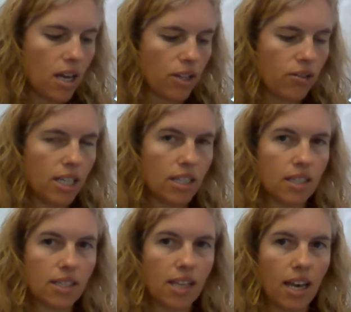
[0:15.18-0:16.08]
You need
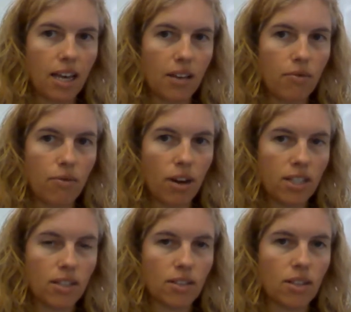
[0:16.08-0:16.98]
to say right
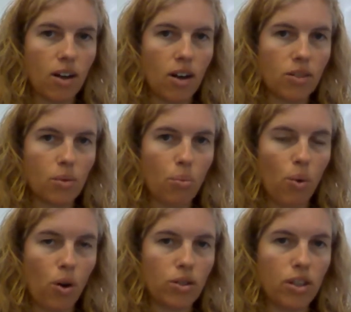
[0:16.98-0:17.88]
at the start
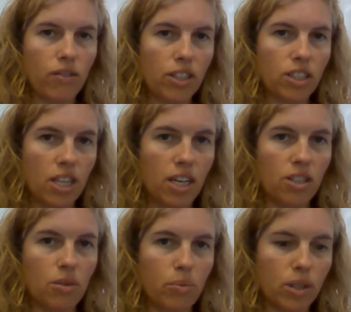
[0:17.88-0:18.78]
what the
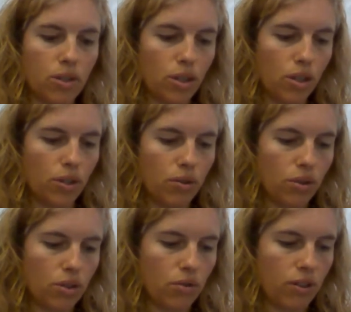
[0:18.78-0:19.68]
vegetation will do
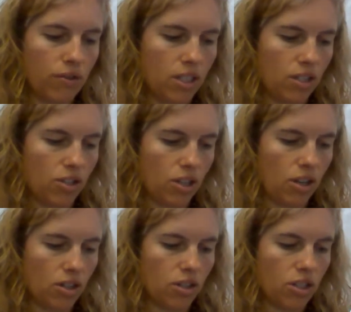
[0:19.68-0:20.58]
to river
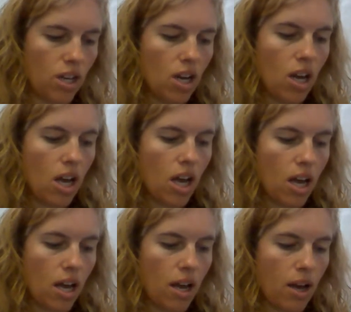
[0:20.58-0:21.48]
discharge.
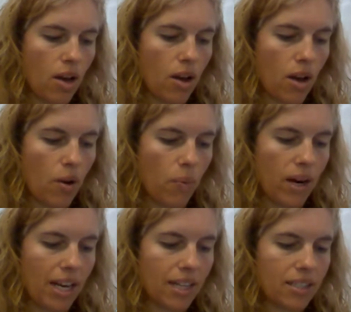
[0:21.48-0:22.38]
Will
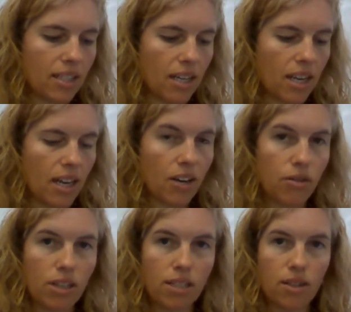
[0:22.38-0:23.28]
it
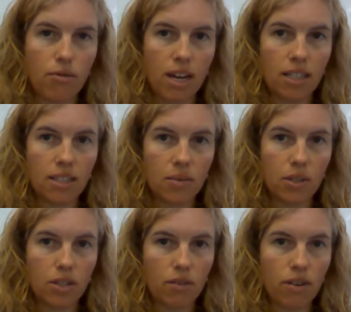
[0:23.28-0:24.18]
increase the rate at
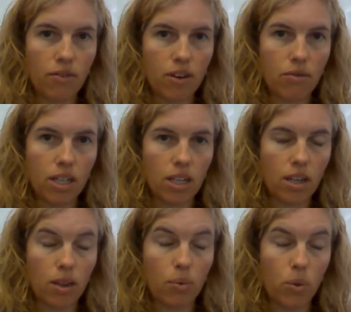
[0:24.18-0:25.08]
which
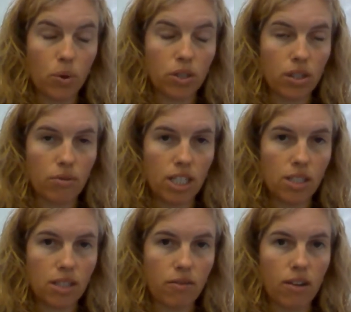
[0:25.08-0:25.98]
the water
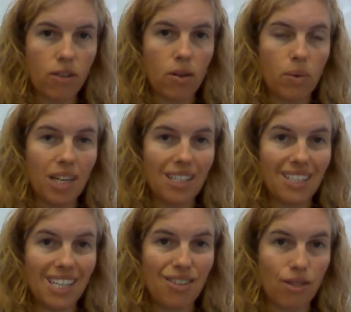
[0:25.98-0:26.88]
reaches the river? Will it
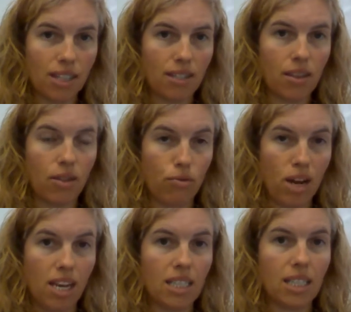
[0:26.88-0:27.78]
decrease the
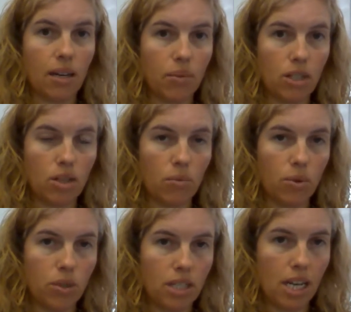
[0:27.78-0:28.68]
rate at which the
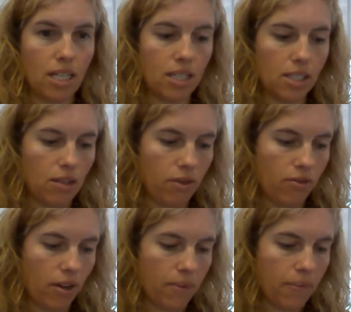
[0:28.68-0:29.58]
water enters the
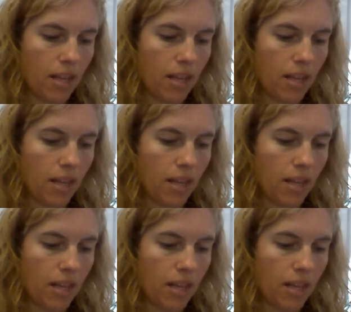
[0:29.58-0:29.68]
river?